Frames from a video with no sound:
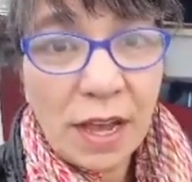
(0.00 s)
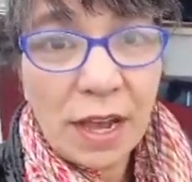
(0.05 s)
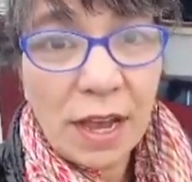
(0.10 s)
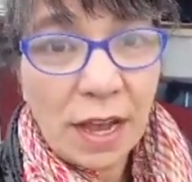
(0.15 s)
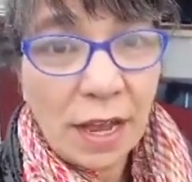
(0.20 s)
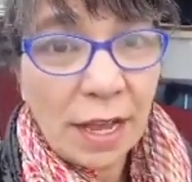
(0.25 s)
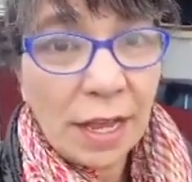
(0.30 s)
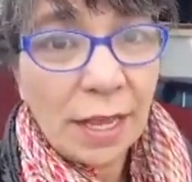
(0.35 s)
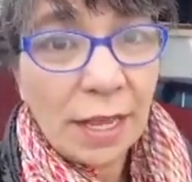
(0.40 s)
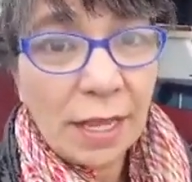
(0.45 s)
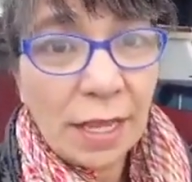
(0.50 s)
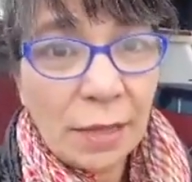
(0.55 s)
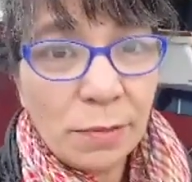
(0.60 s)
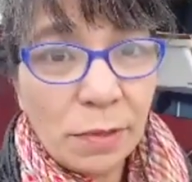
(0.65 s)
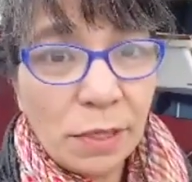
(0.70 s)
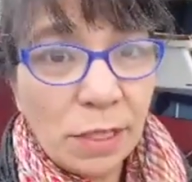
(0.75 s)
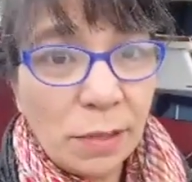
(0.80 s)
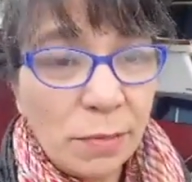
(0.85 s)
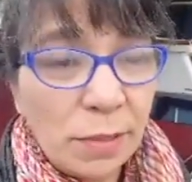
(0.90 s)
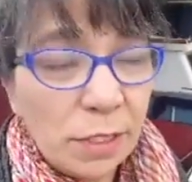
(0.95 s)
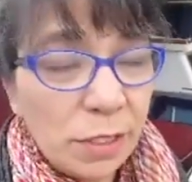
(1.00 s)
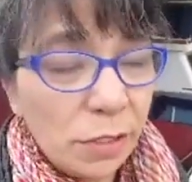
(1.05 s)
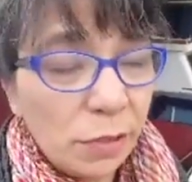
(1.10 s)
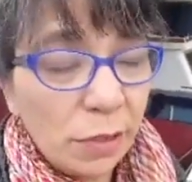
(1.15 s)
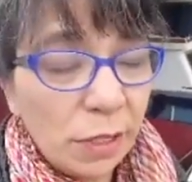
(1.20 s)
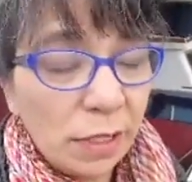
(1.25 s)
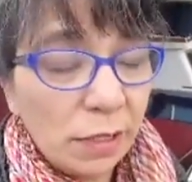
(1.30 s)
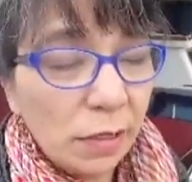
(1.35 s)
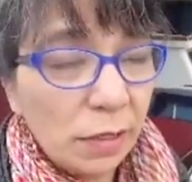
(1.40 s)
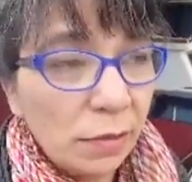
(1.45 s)
I am going to be
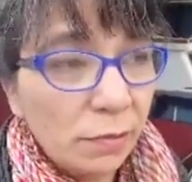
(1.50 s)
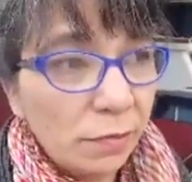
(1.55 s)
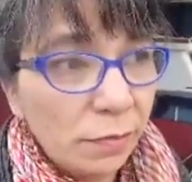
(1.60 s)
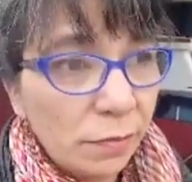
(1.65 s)
doing,